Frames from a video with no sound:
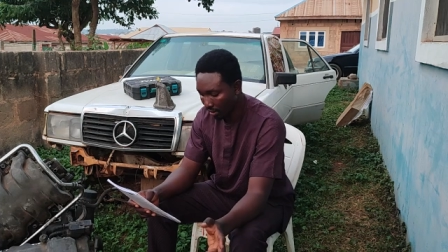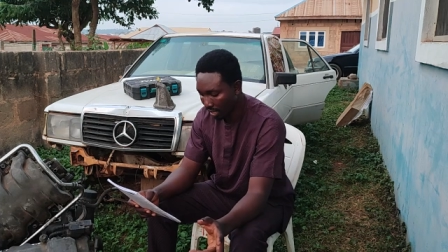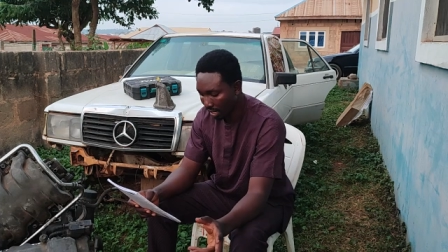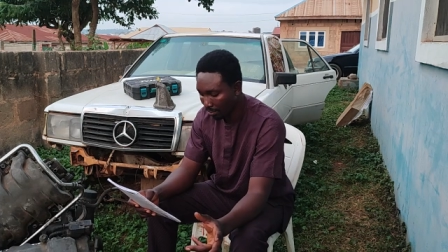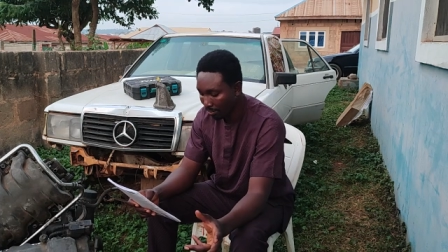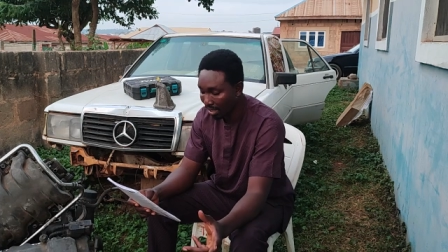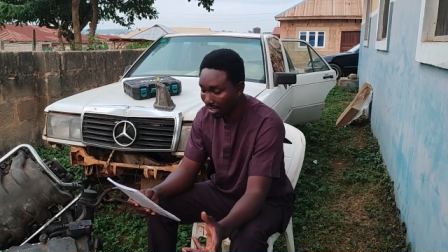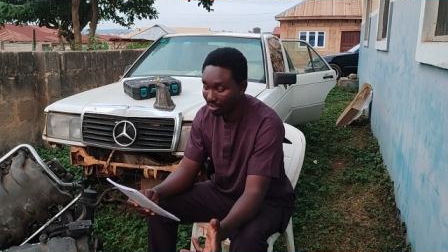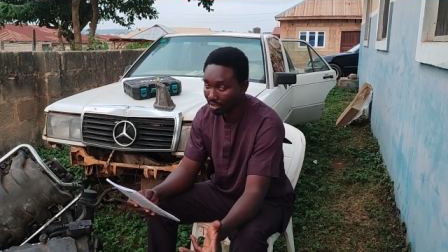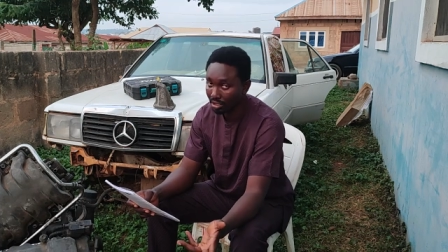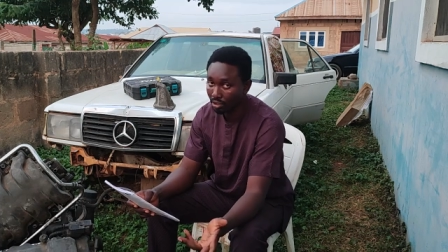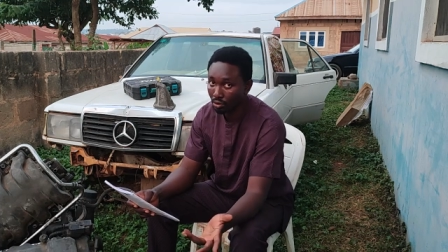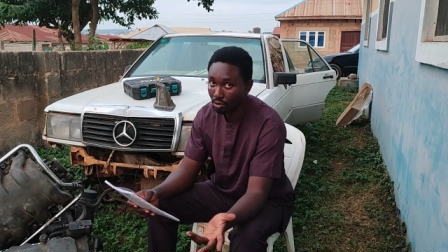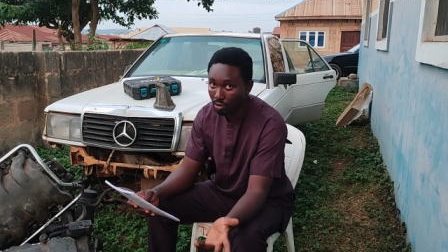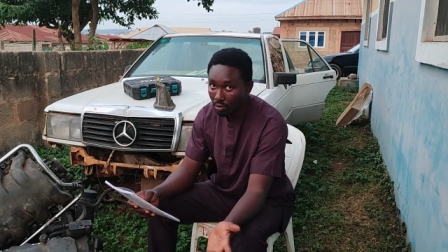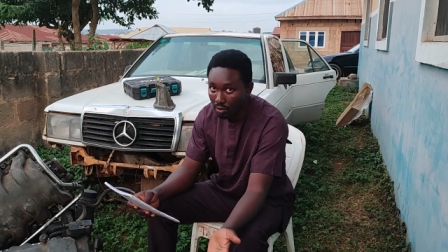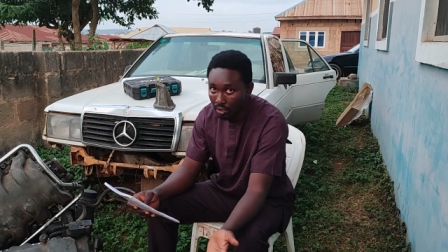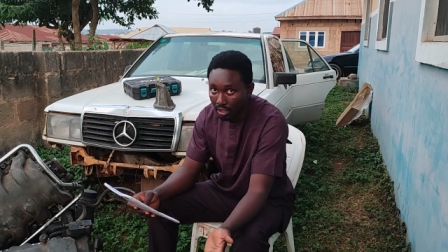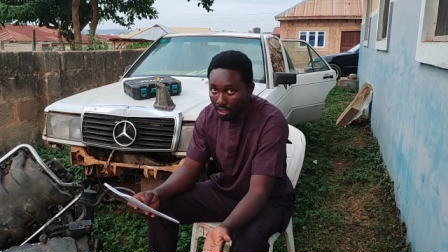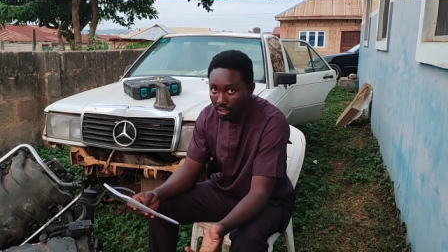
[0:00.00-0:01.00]
I might still
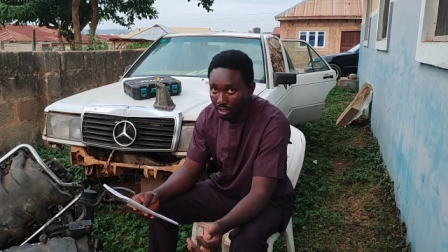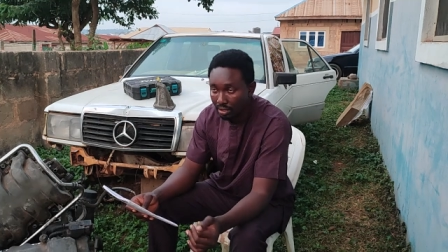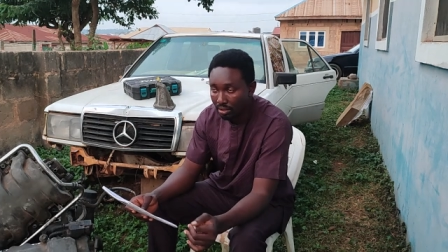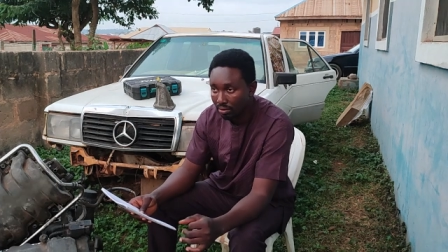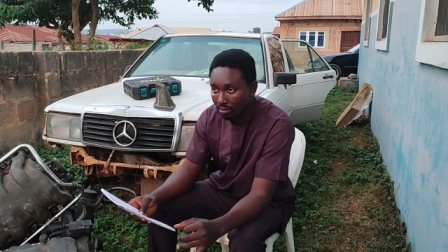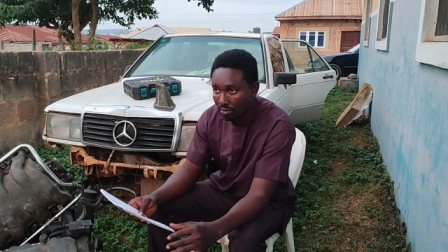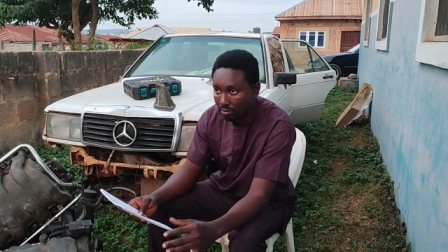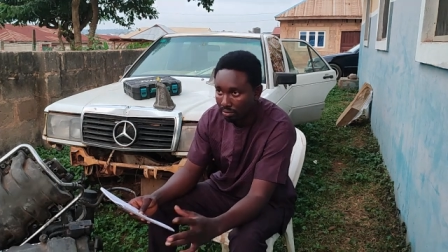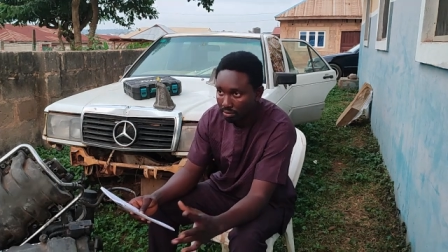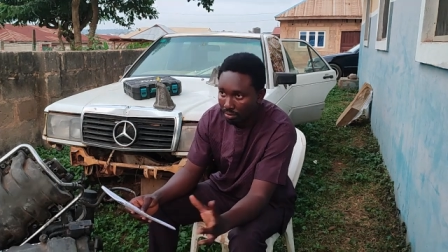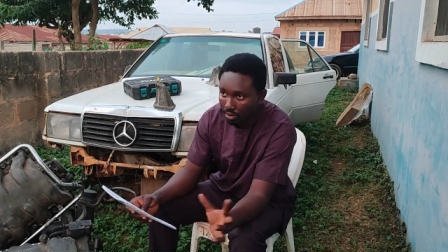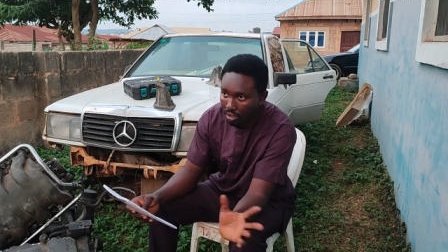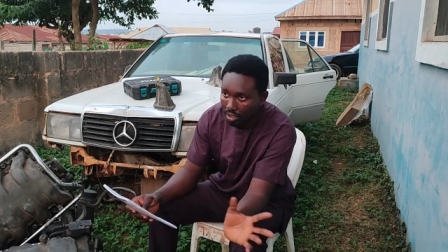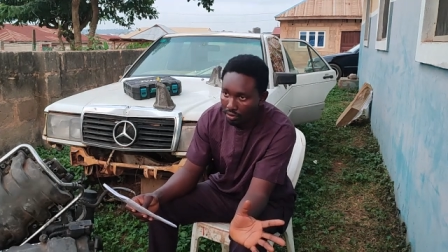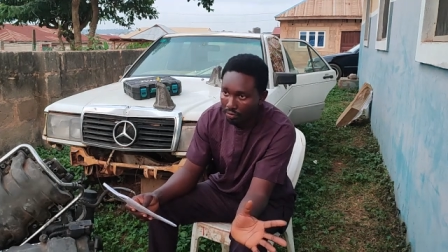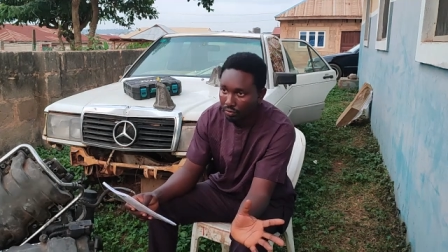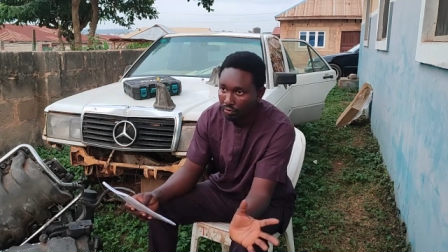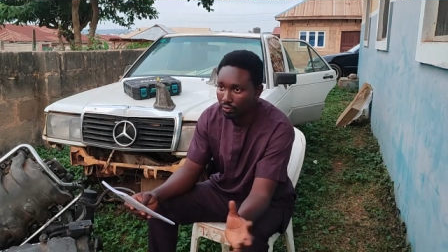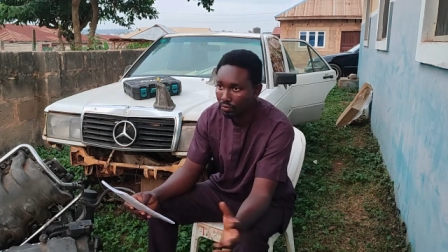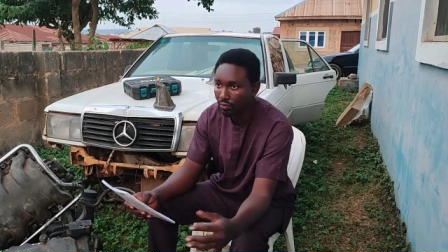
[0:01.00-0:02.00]
use it
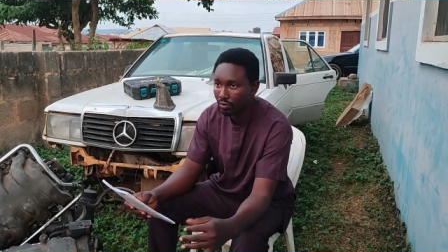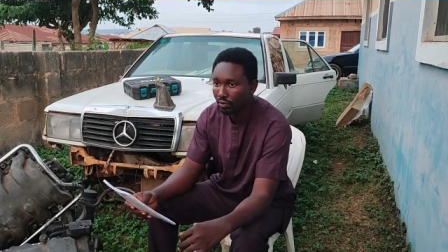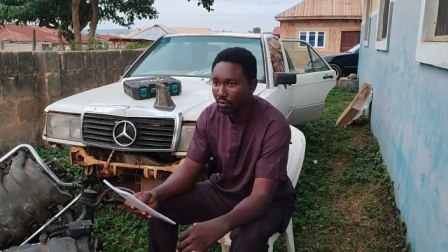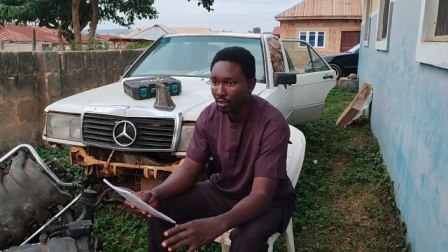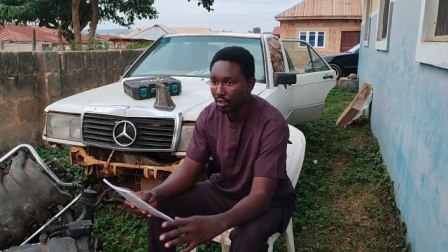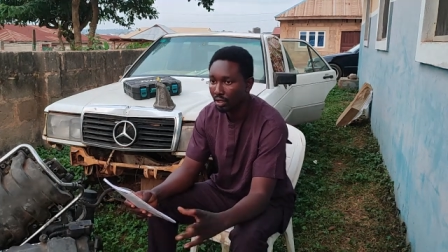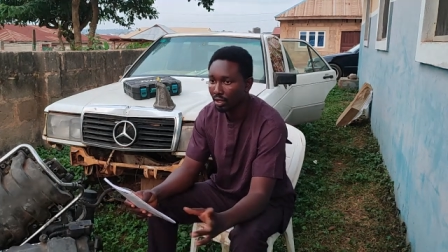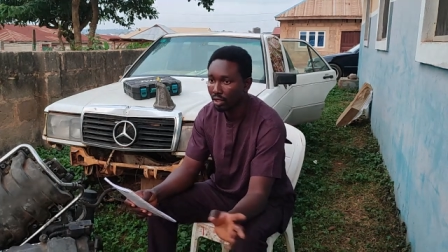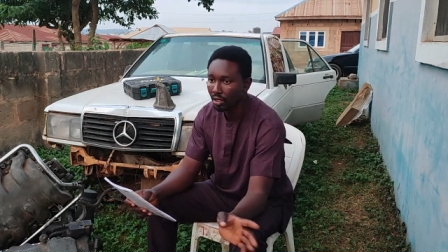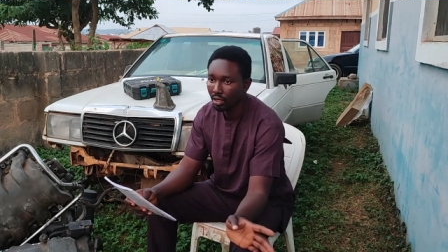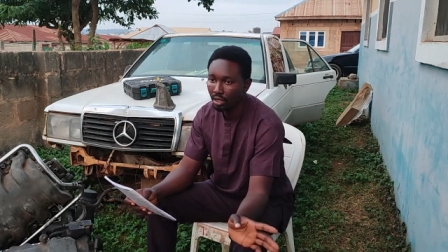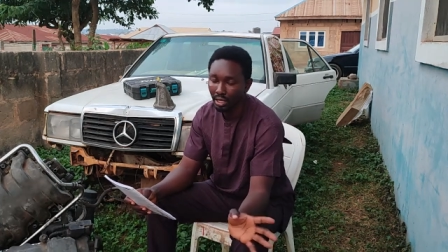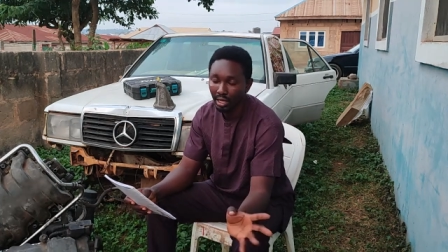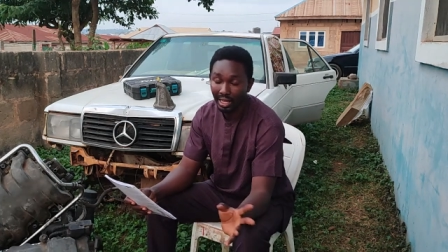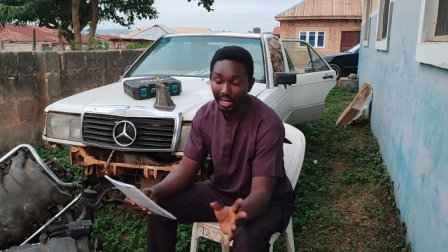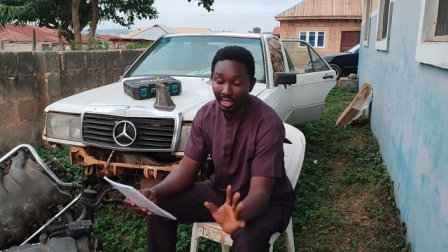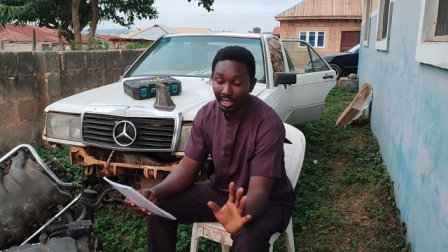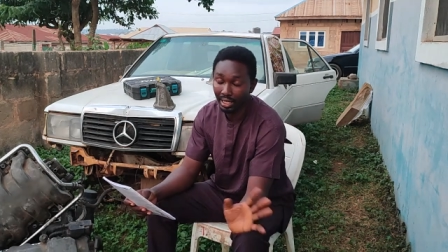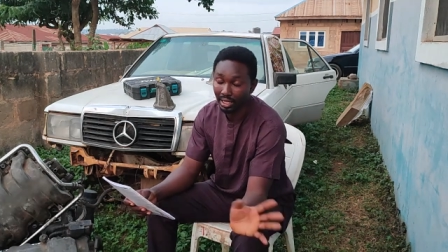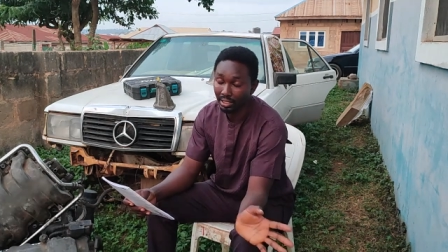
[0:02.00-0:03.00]
if
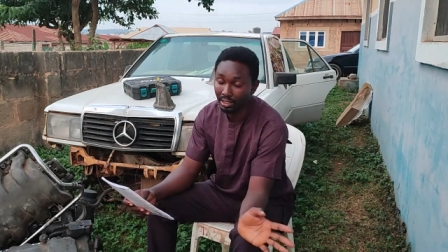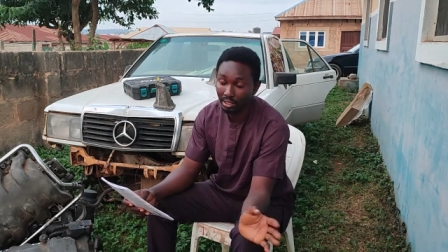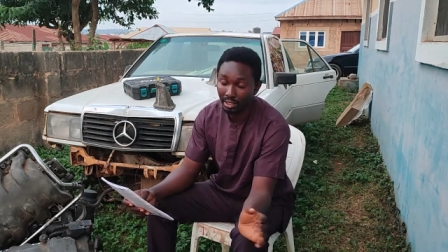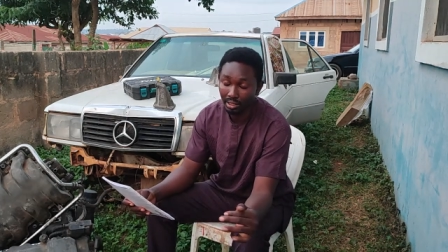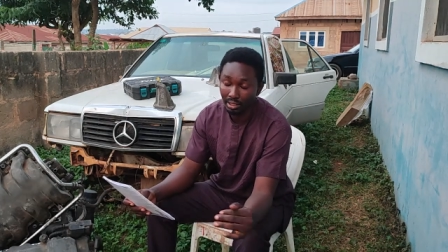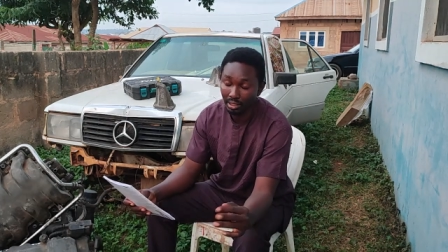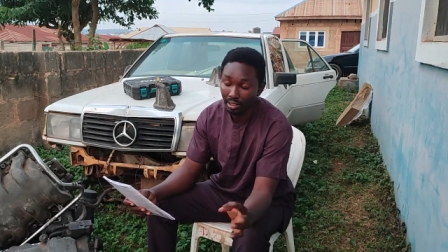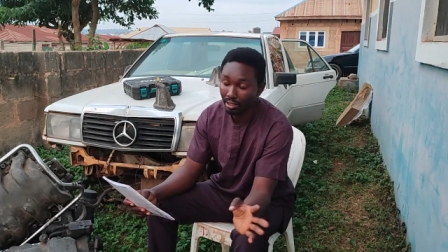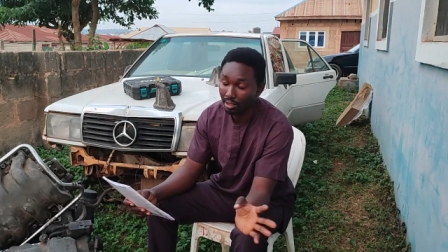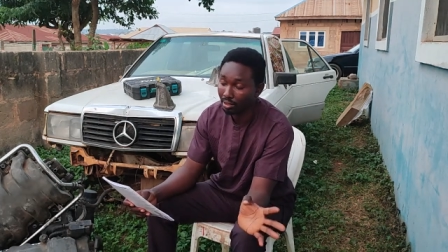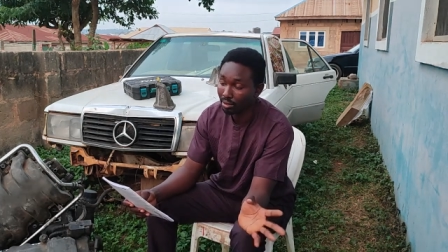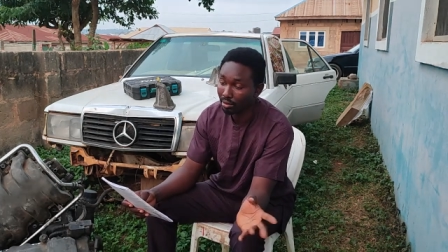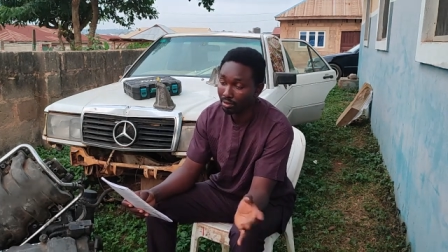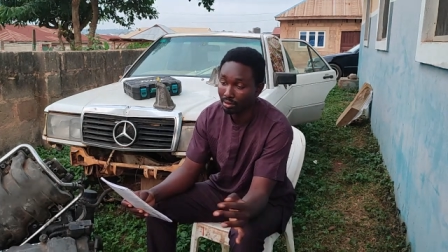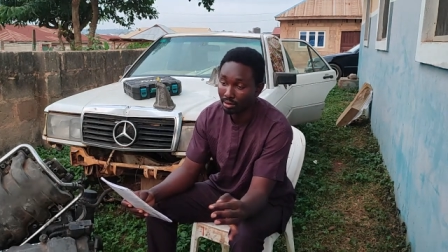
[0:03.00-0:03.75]
I get uh,